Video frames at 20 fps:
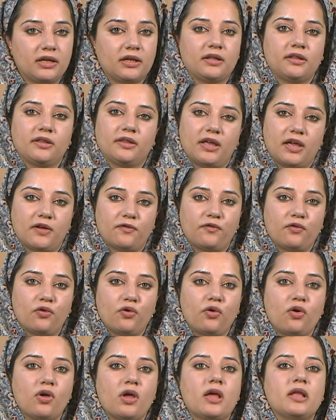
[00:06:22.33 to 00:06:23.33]
Therefore,
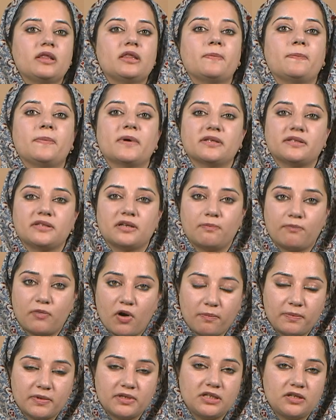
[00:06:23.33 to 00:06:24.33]
the personal
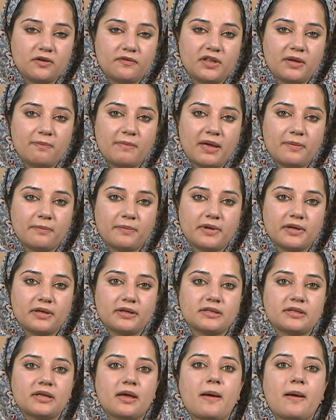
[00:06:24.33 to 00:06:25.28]
property of the members,